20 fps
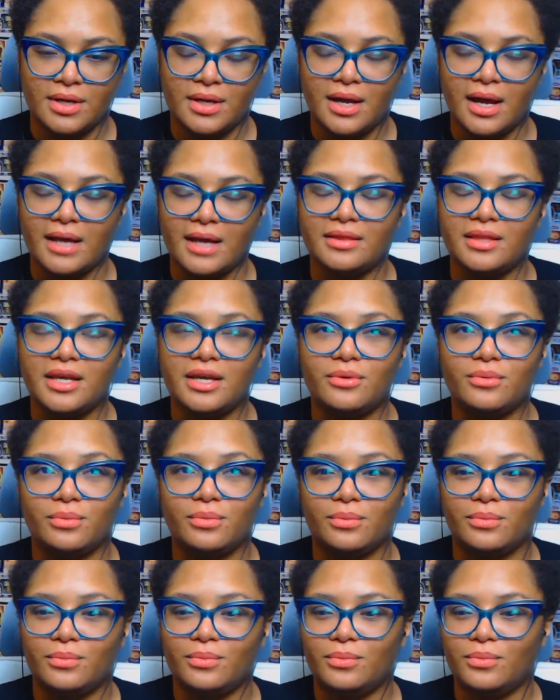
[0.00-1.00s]
I think
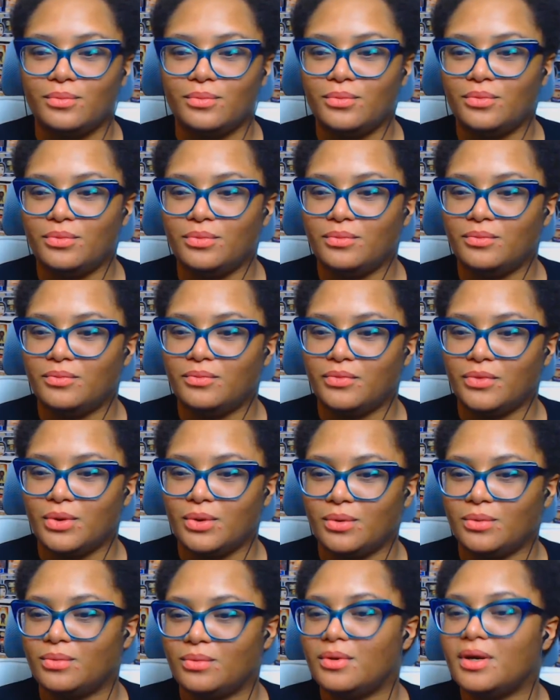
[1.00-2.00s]

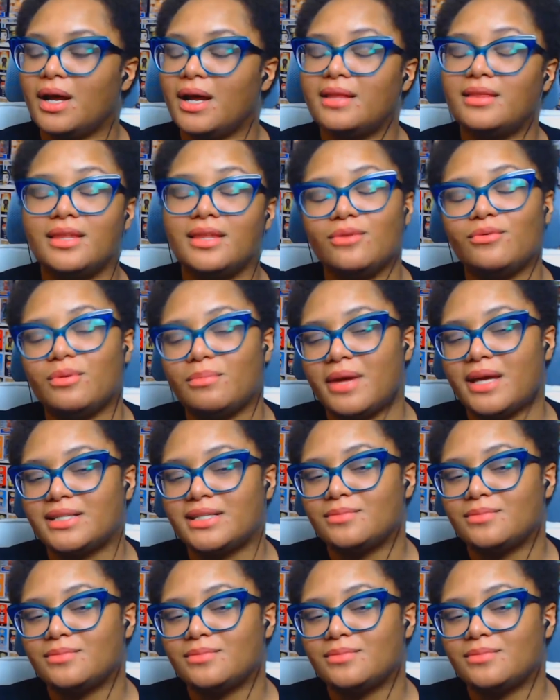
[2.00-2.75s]
what makes